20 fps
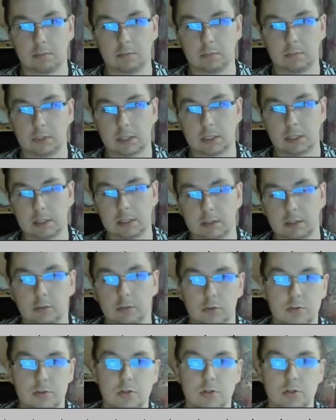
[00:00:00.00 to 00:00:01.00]

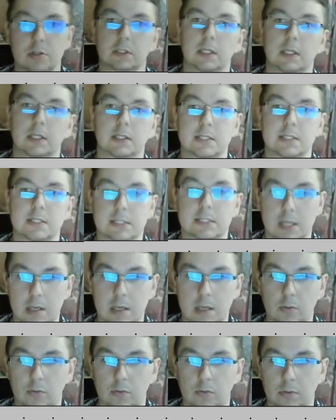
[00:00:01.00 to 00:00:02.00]
those and then
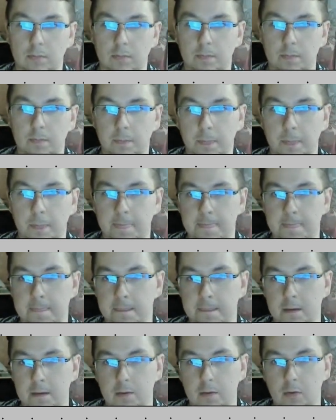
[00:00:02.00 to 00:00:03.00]
save,
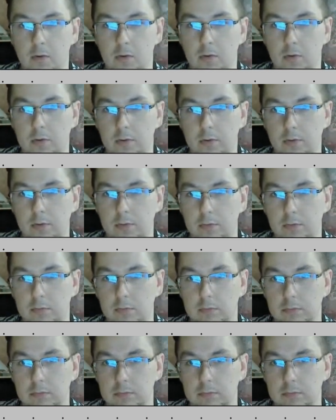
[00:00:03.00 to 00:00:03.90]
or